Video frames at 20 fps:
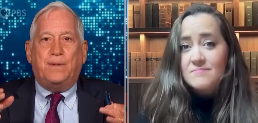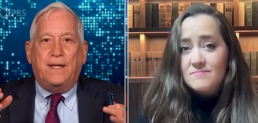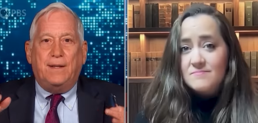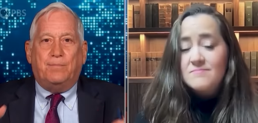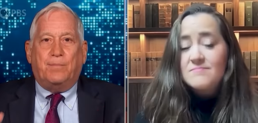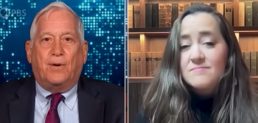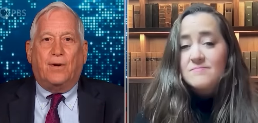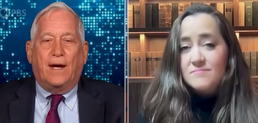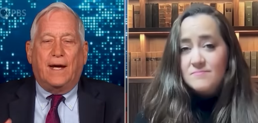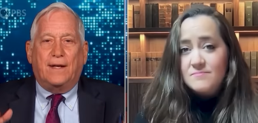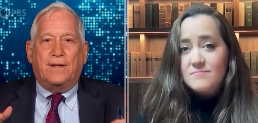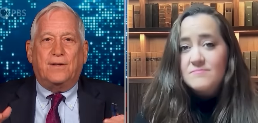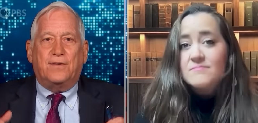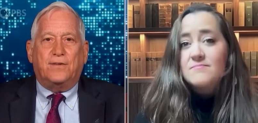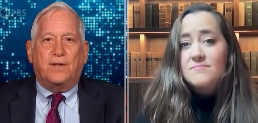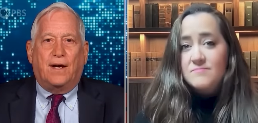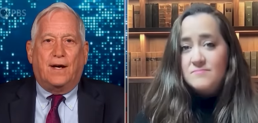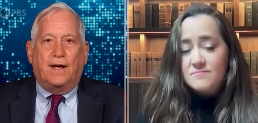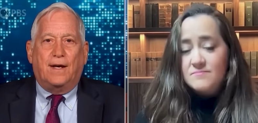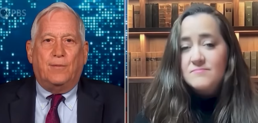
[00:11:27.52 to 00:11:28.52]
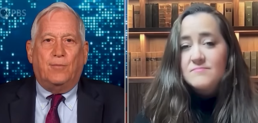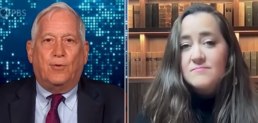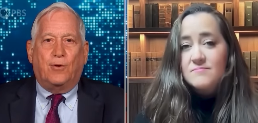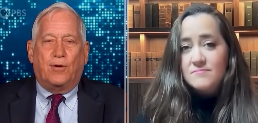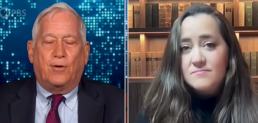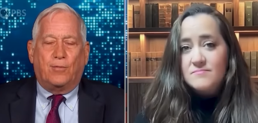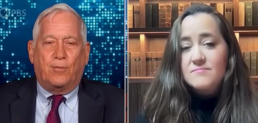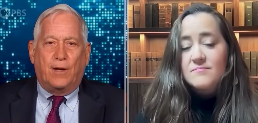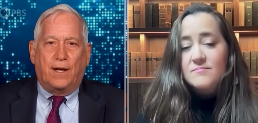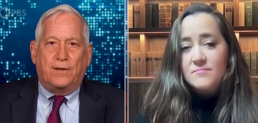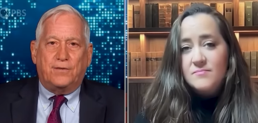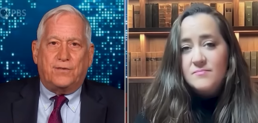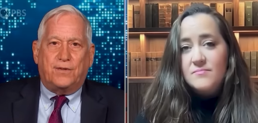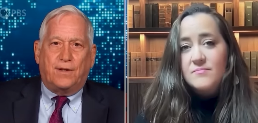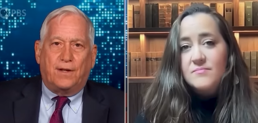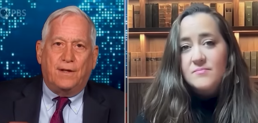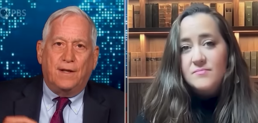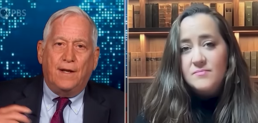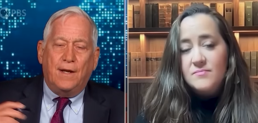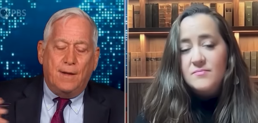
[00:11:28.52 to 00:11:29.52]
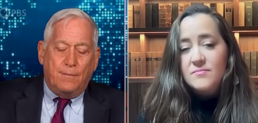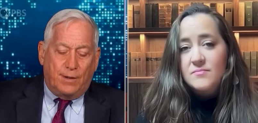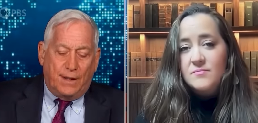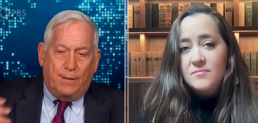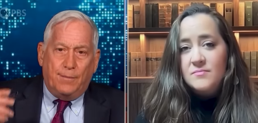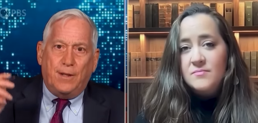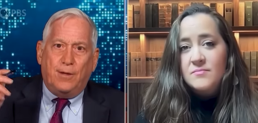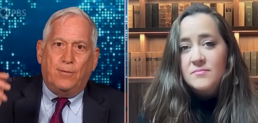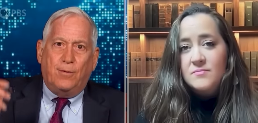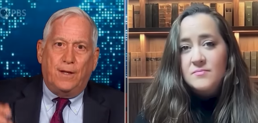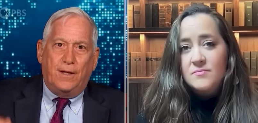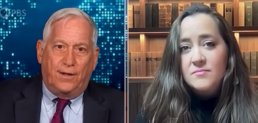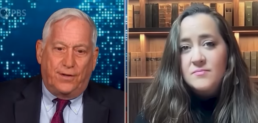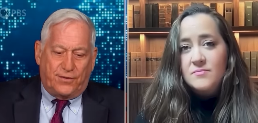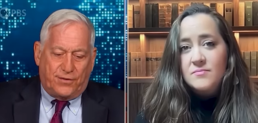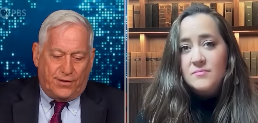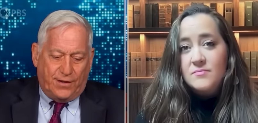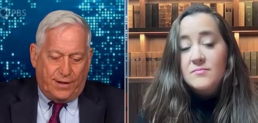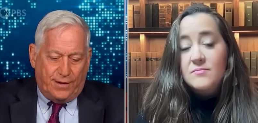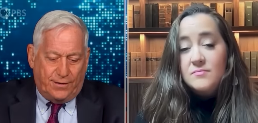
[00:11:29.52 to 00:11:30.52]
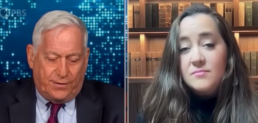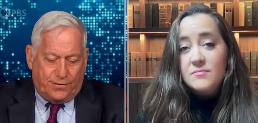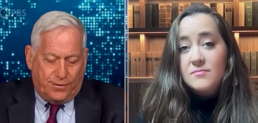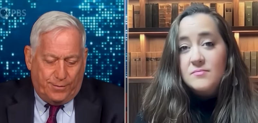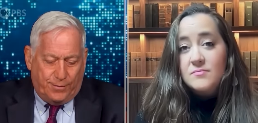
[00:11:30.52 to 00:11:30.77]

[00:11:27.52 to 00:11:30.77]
Speaker 1: people at a time were arrested. But let me read a sentence